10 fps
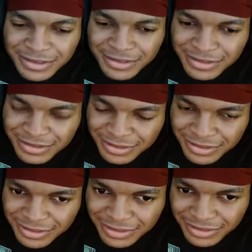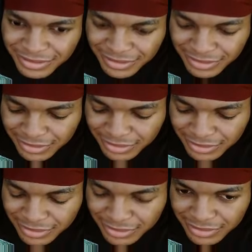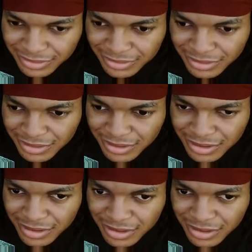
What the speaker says: No words are spoken by the person on screen.